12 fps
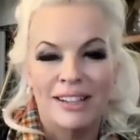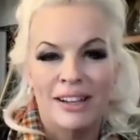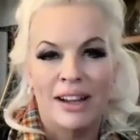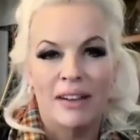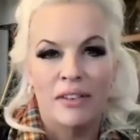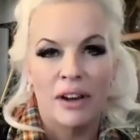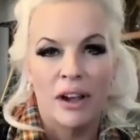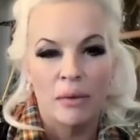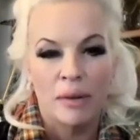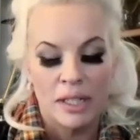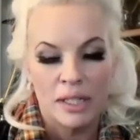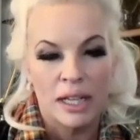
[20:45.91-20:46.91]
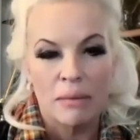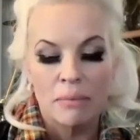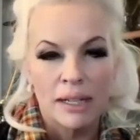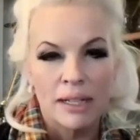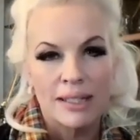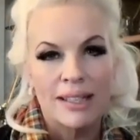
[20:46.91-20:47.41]
you never know when he's going to
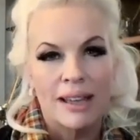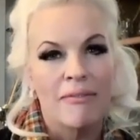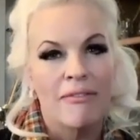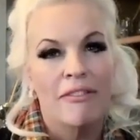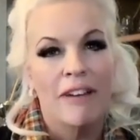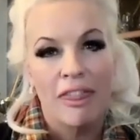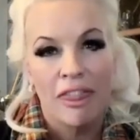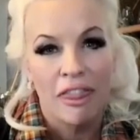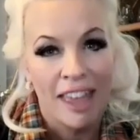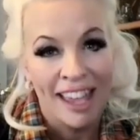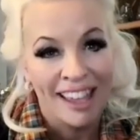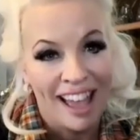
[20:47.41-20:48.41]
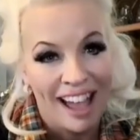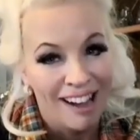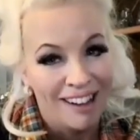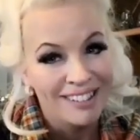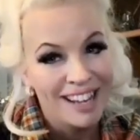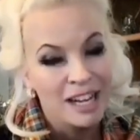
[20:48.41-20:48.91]
put some fun thing
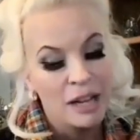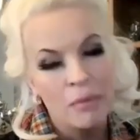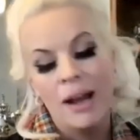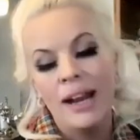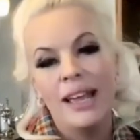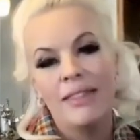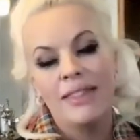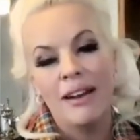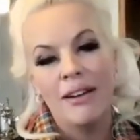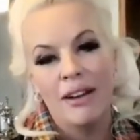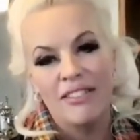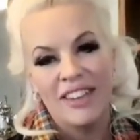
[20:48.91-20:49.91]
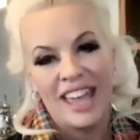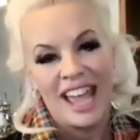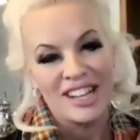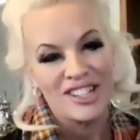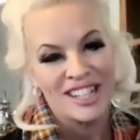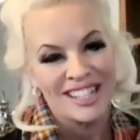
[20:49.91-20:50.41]
out and you want to get that
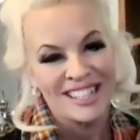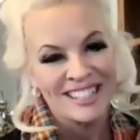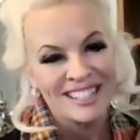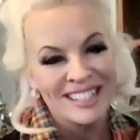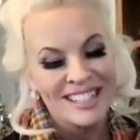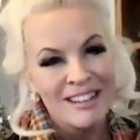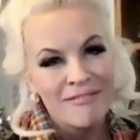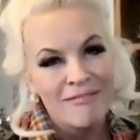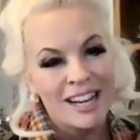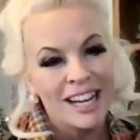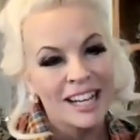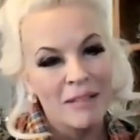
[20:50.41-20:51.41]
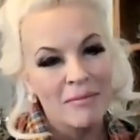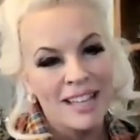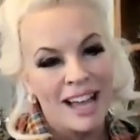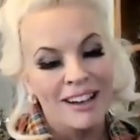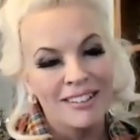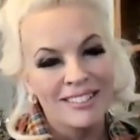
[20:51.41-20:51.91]
notification when it comes
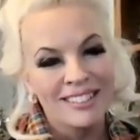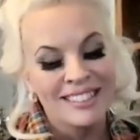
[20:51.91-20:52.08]
out.